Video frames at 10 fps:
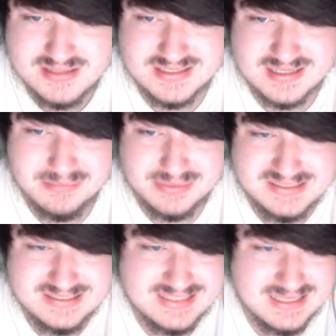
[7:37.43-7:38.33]
a
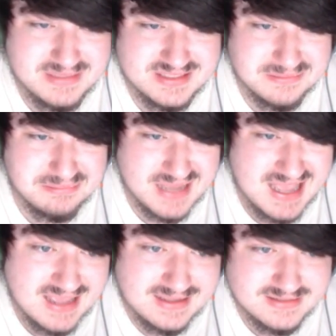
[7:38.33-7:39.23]
completed game in the
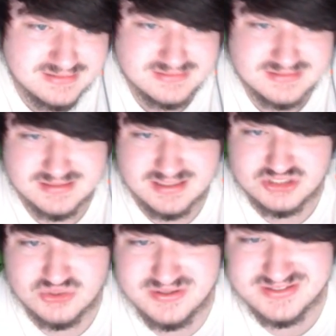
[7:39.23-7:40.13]
bag. It
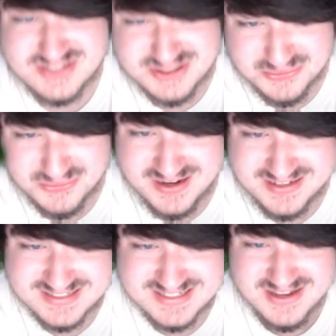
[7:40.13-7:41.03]
joins the
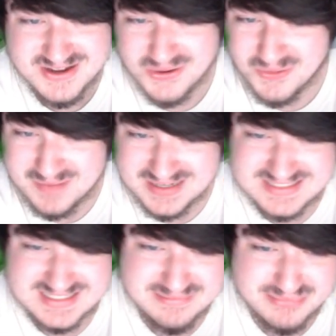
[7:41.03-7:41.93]
ranks on my
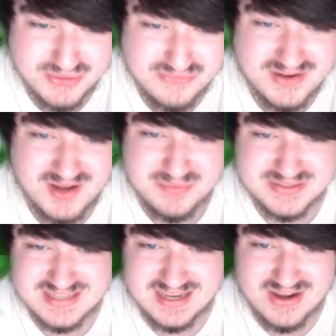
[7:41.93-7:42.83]
Steam profile
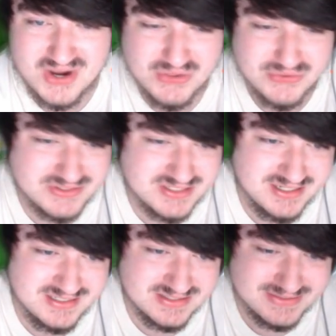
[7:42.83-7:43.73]
beside other
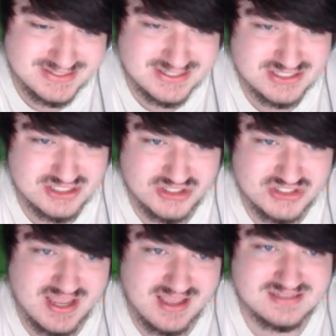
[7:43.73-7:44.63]
titans
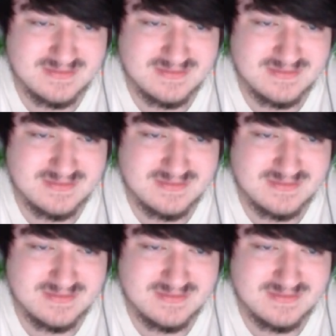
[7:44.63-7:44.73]
such as